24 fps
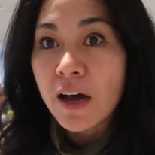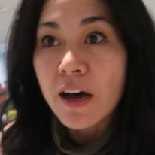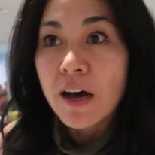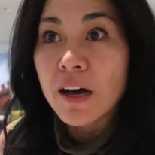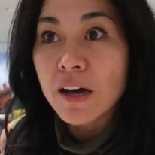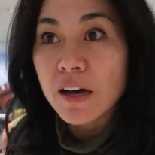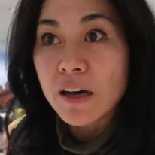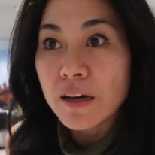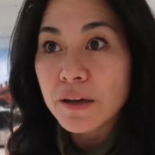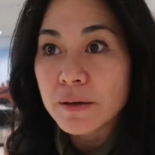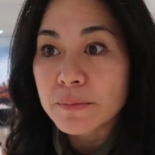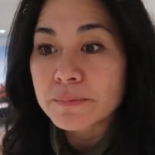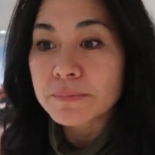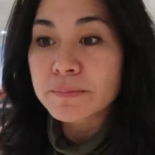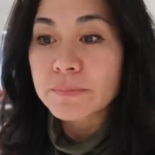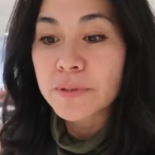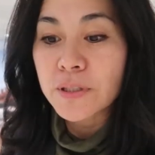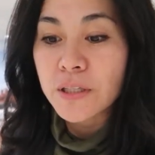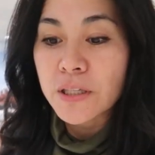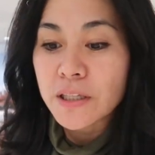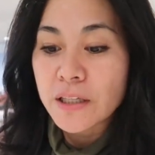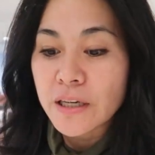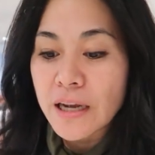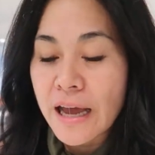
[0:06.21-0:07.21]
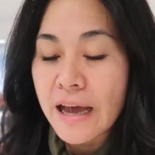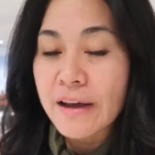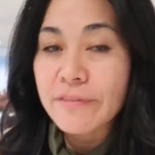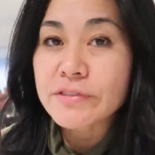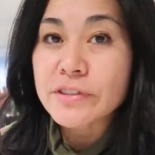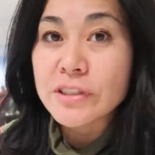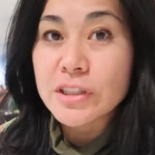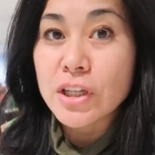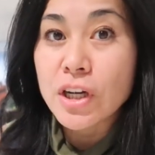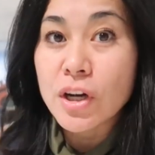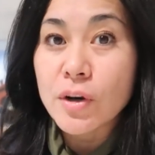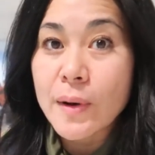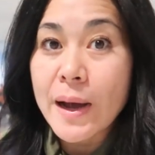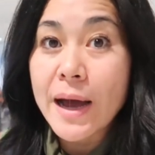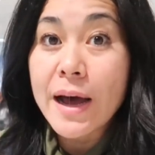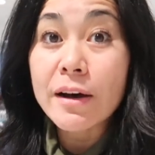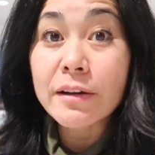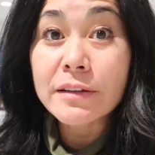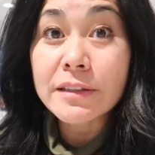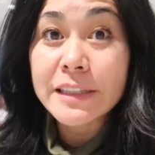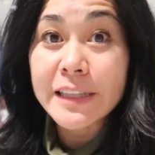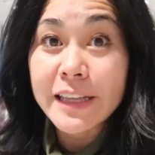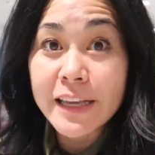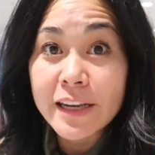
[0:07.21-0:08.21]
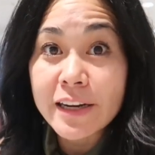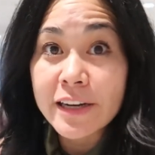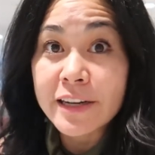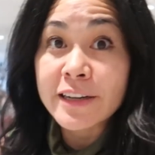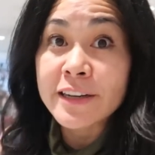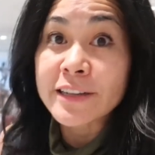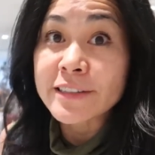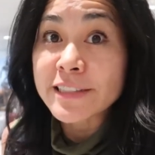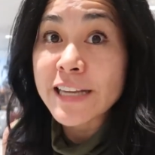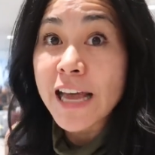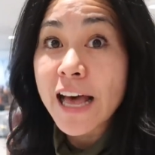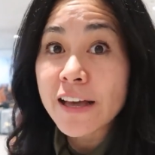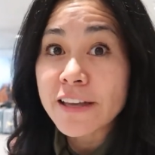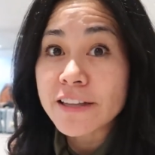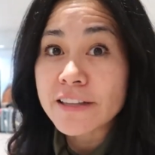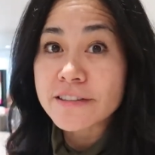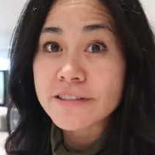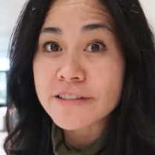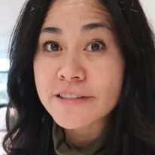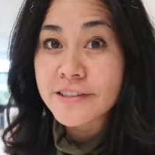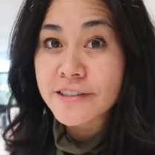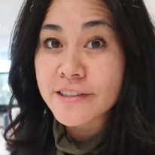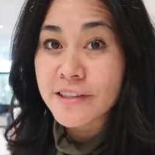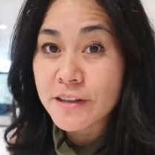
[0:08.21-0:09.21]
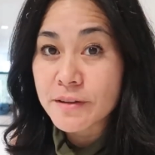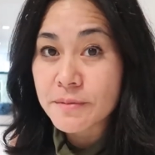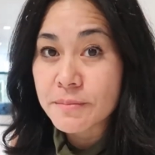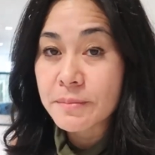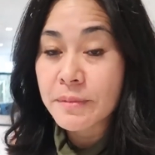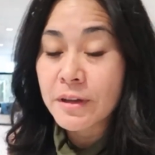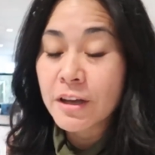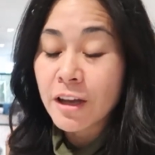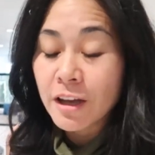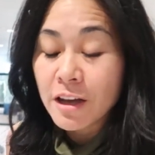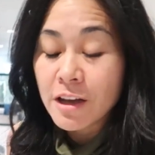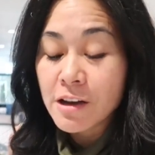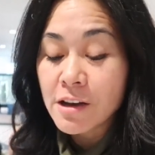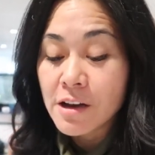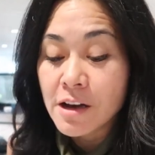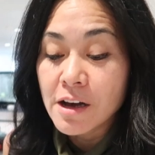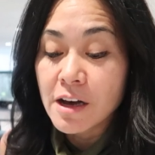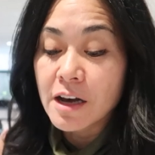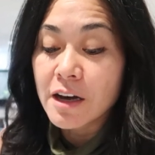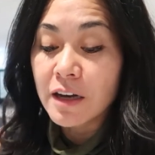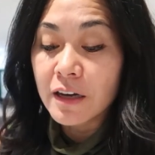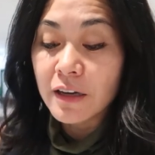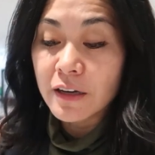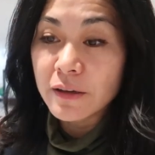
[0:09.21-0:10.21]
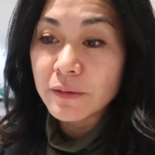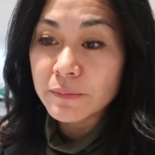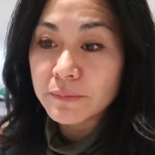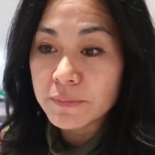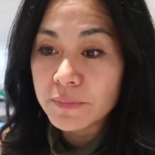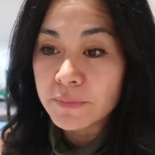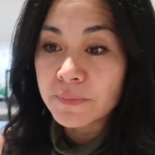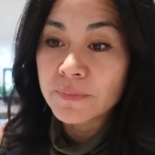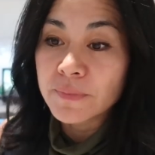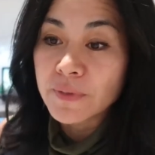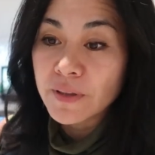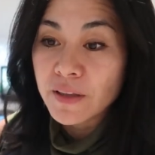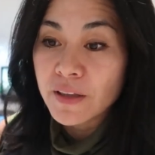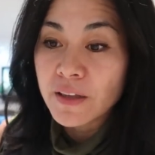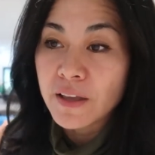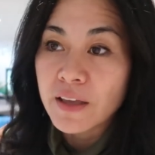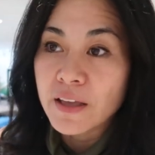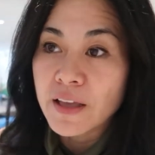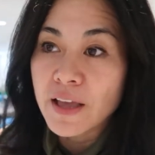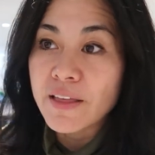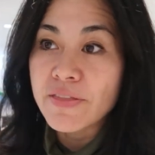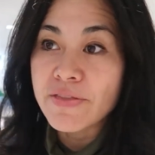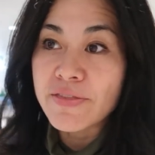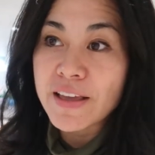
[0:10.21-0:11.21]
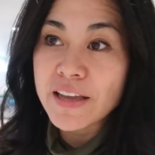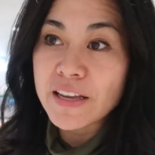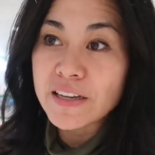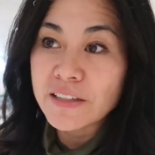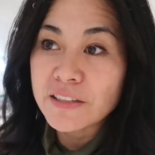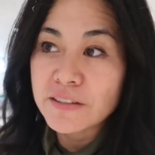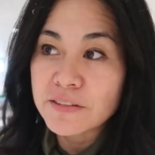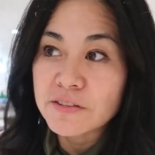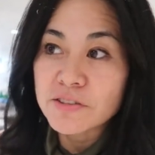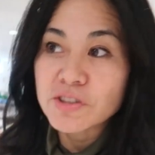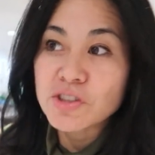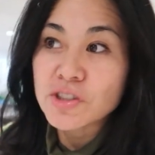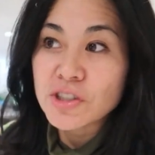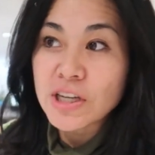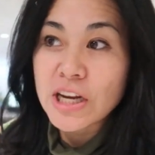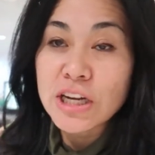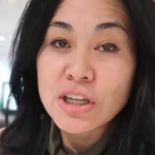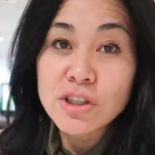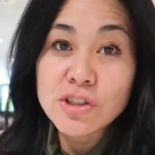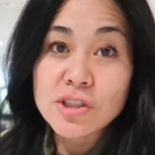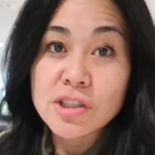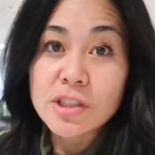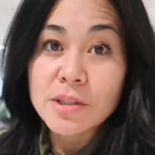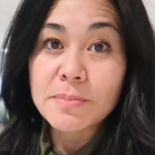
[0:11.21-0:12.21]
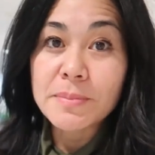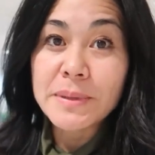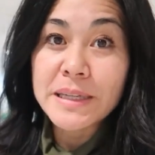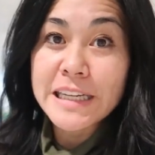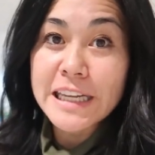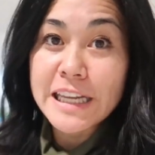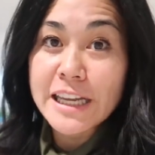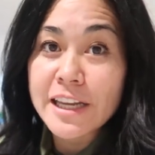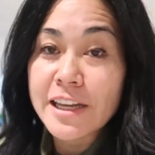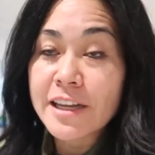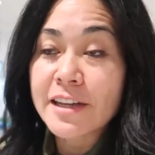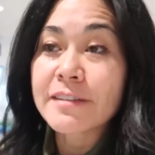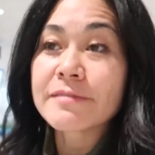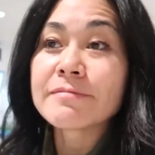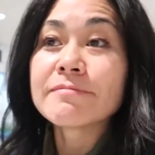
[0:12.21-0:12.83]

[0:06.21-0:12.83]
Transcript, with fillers: I'm gonna have to go out and get an Italian sim um, and then change some money